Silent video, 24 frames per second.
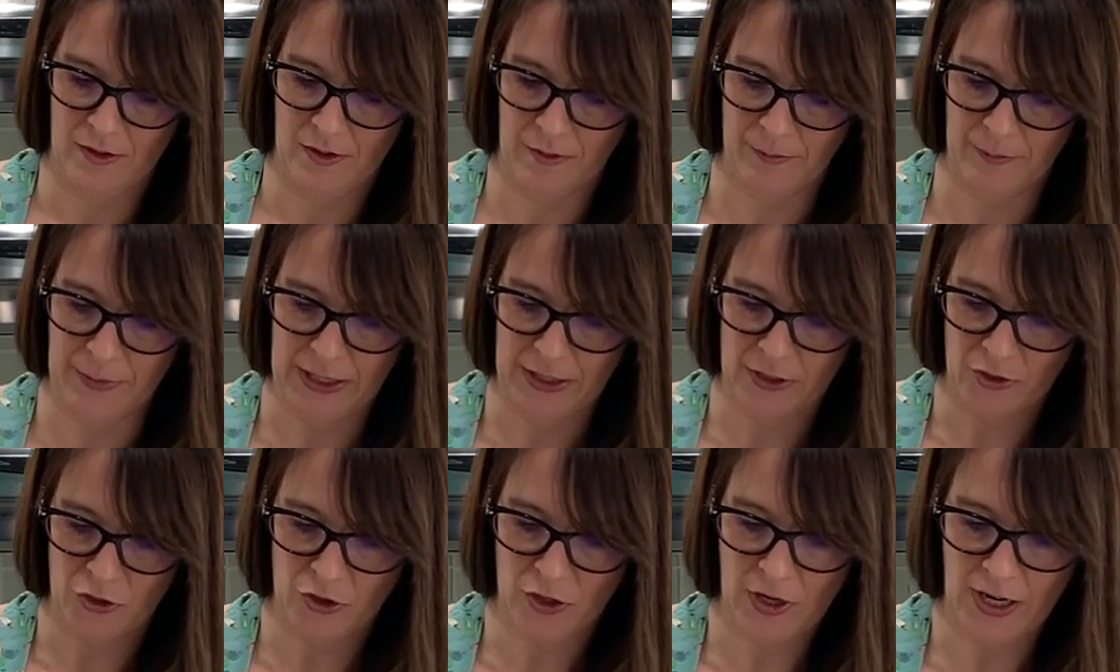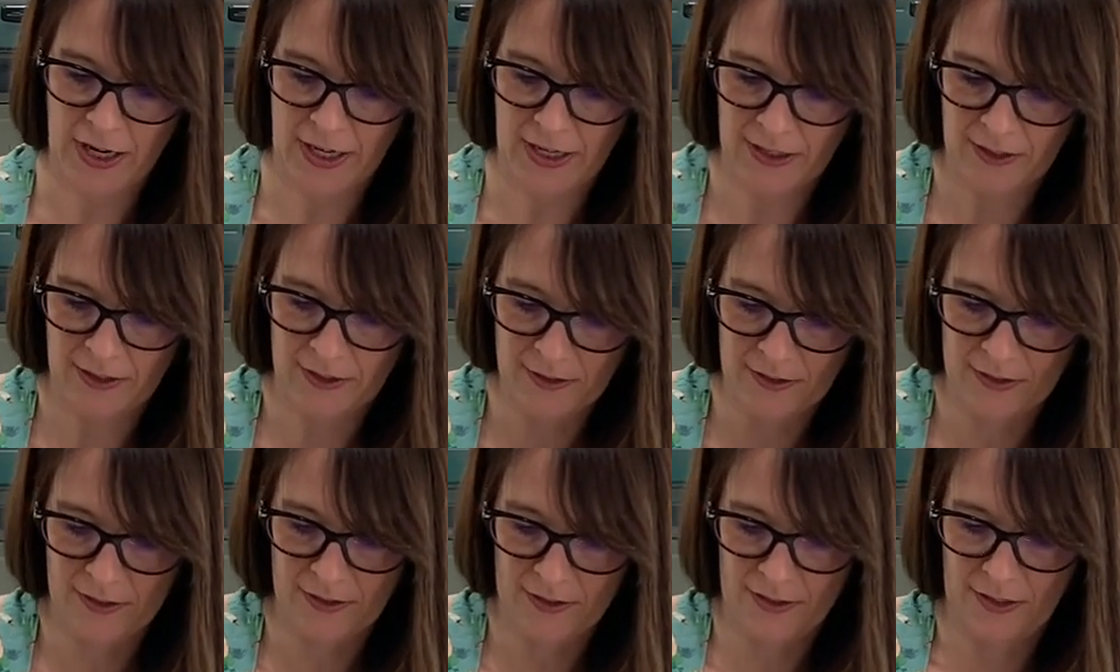Make
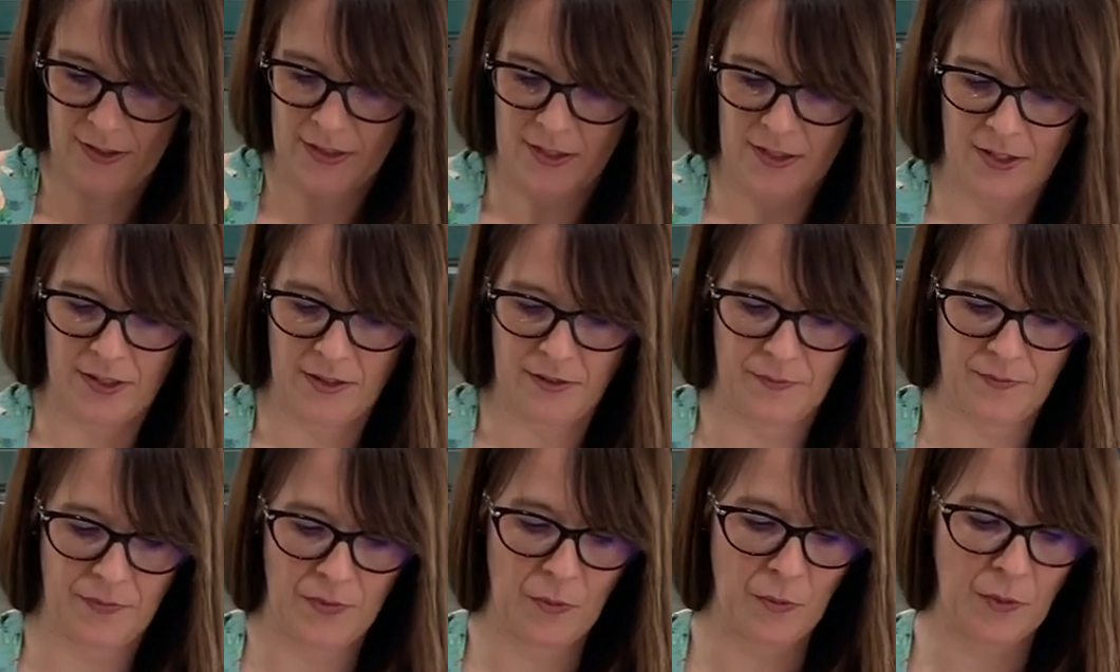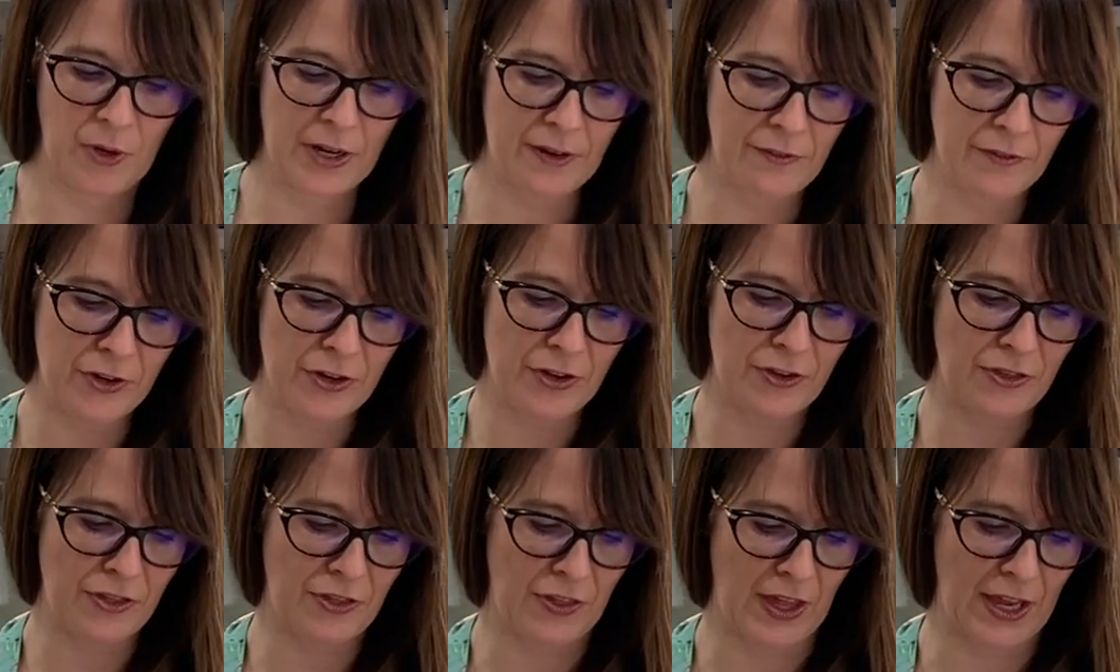triangles, whatever you
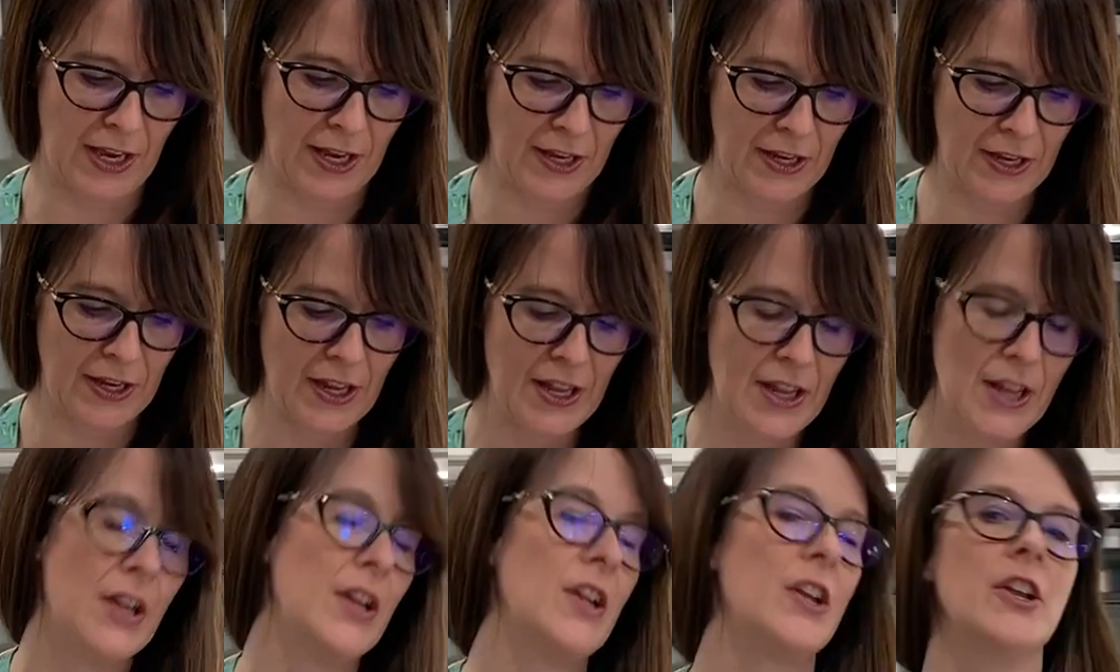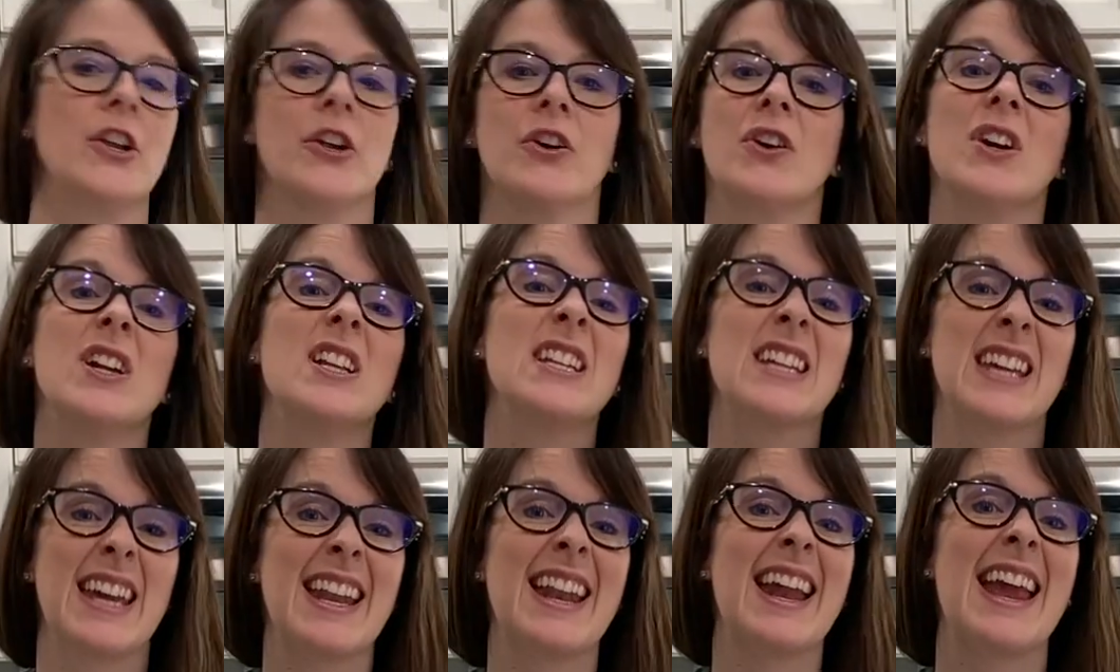think. You're going to
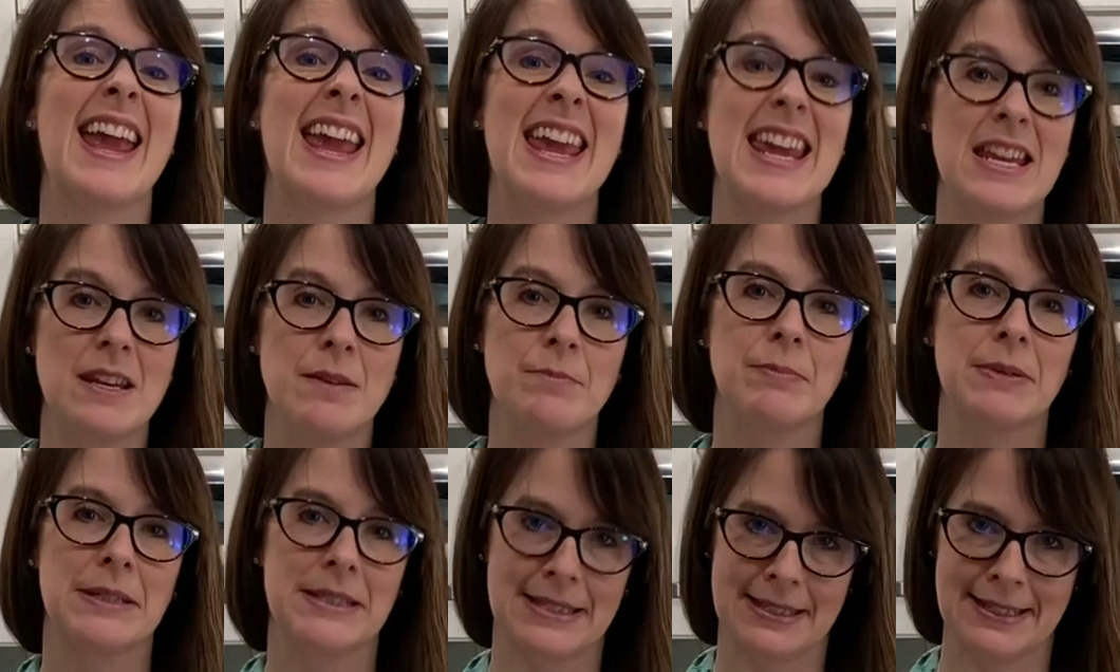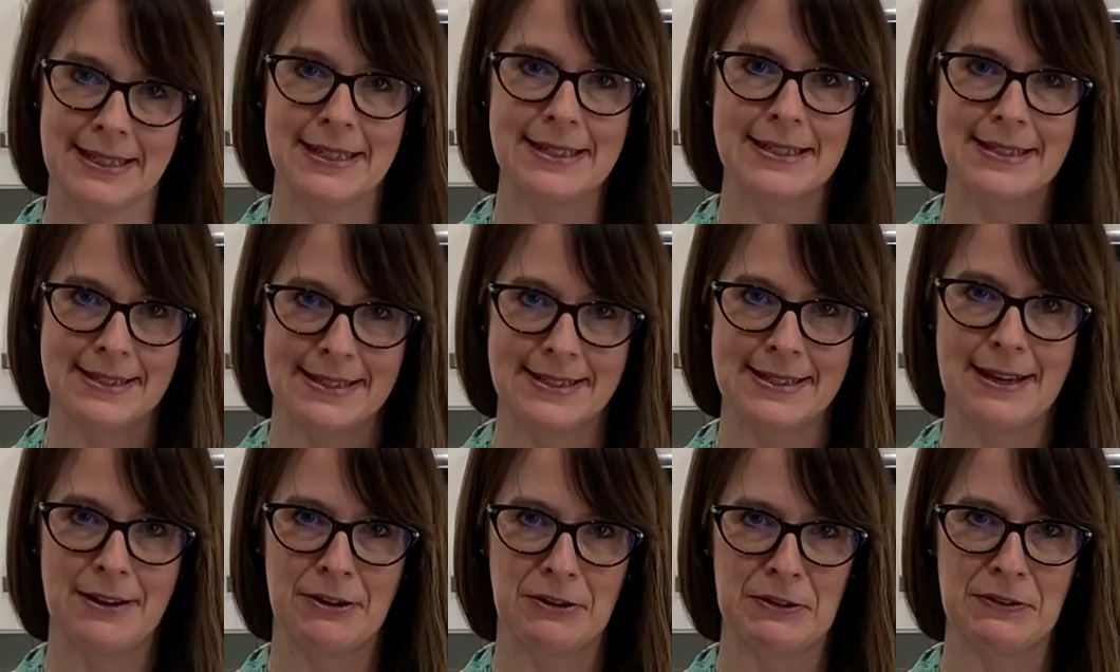get 8 biscuits
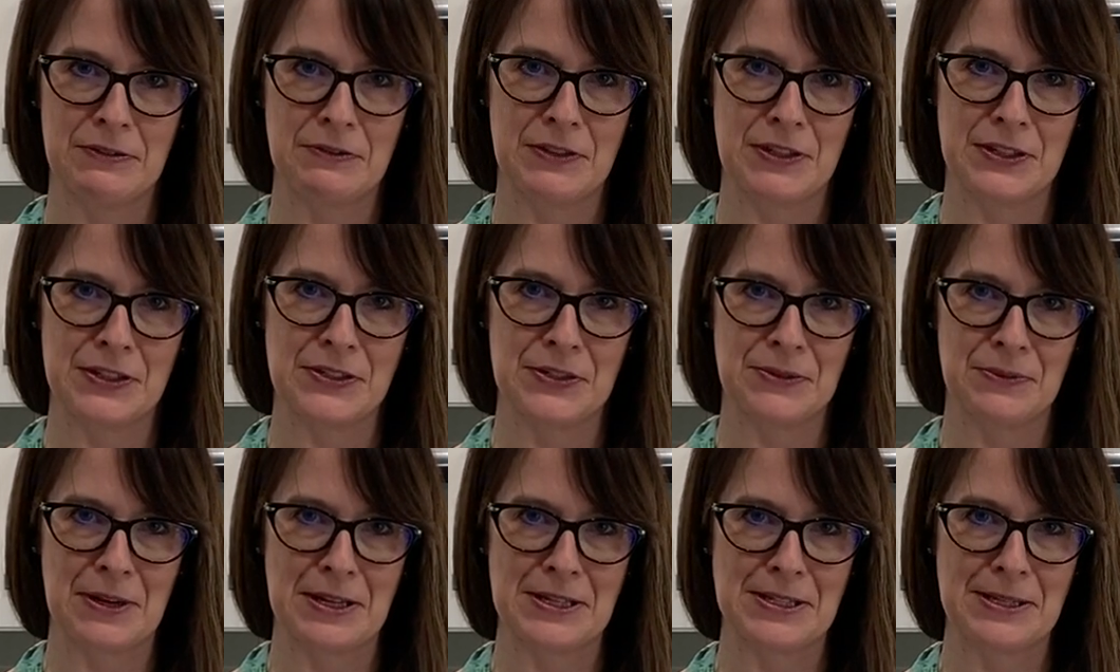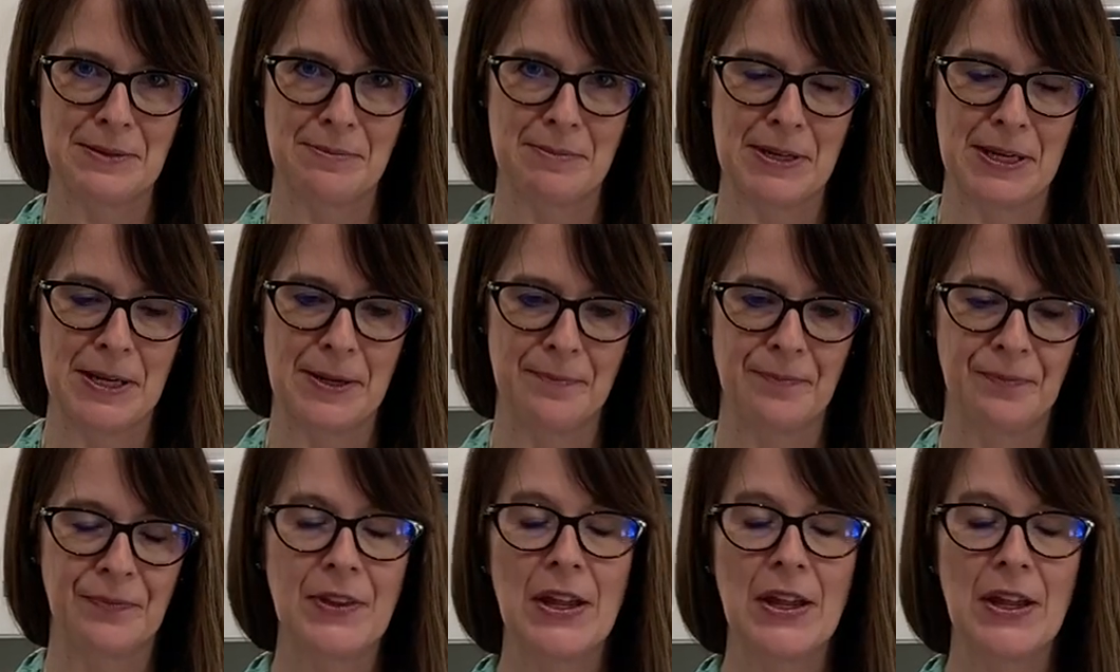out of this recipe.